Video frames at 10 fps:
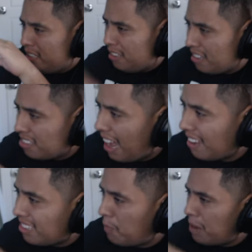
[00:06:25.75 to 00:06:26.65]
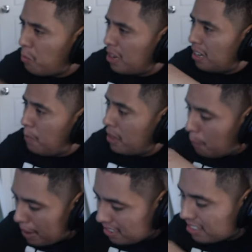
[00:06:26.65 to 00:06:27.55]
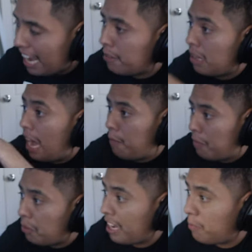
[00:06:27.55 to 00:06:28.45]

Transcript: This has to be one of the best games I ever played,